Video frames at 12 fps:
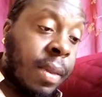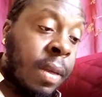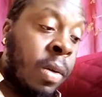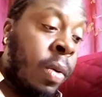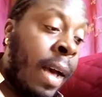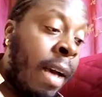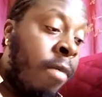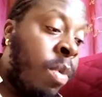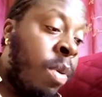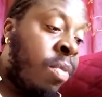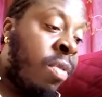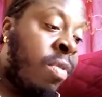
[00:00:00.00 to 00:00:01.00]
who have
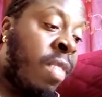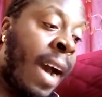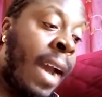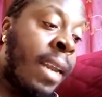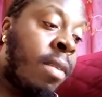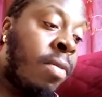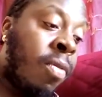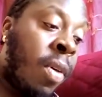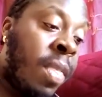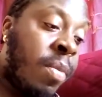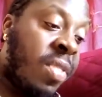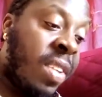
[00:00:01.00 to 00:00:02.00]
been providing for
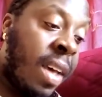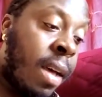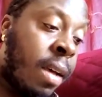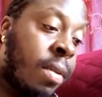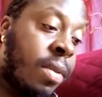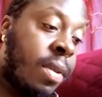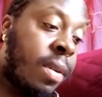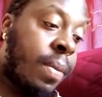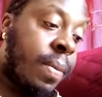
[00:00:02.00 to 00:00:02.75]
themselves.